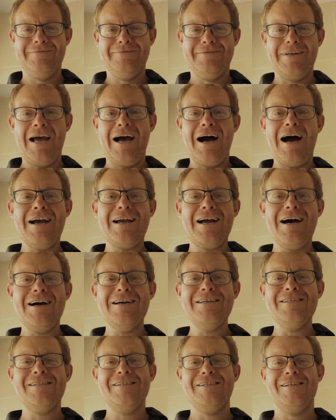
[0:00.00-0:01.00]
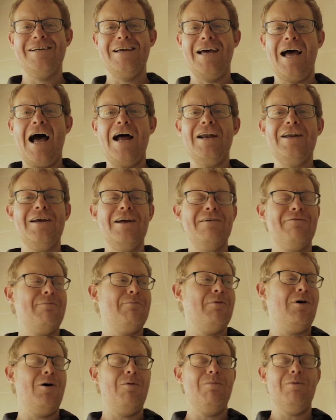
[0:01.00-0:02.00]
Hi guys, Andy here from
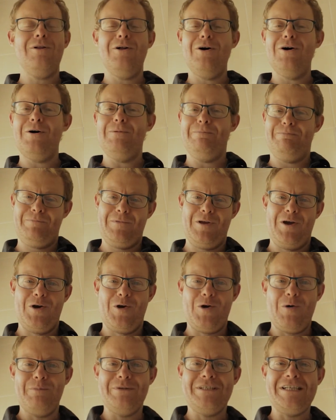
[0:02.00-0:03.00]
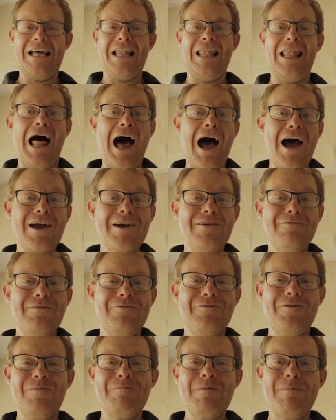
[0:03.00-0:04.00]
Home Glow, coming to you live
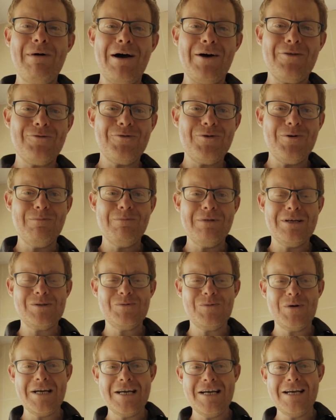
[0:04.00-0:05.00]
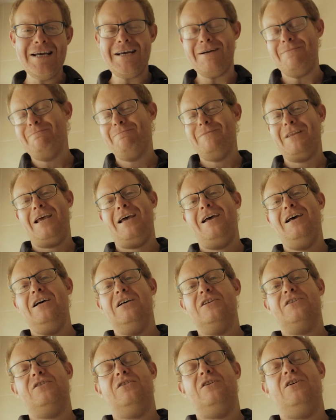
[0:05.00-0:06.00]
from my bathroom this week.
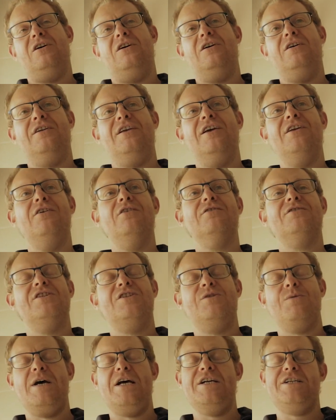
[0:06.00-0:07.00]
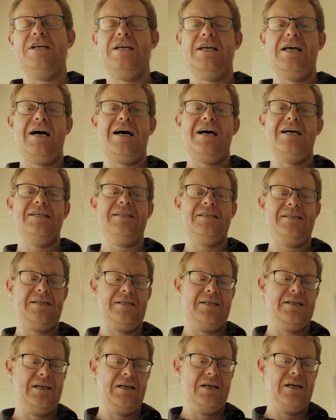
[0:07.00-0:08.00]
So, you know the situation guys,
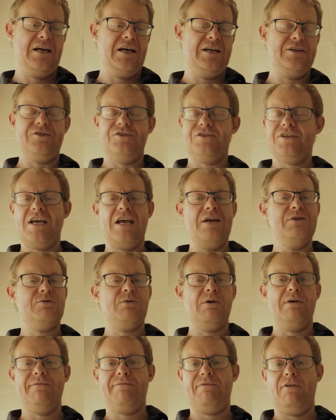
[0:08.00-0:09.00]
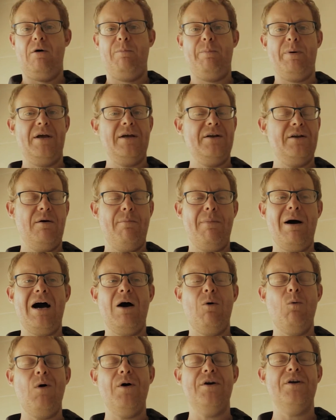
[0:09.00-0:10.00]
it just keeps going floppy. No
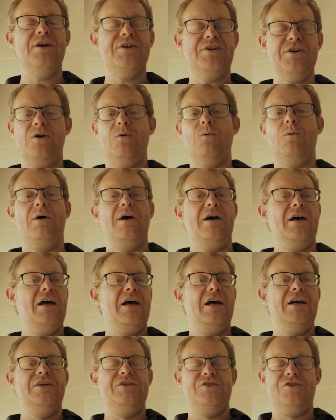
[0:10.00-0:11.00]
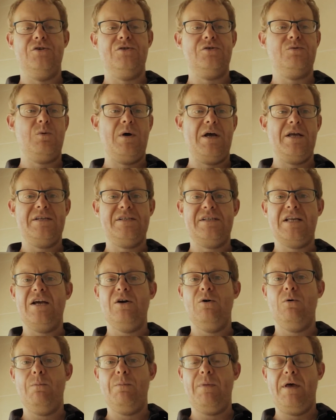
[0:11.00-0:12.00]
matter what you do, it just won't stay
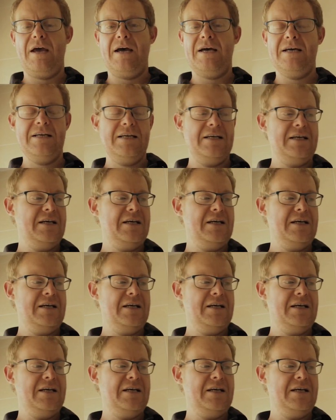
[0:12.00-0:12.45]
up there.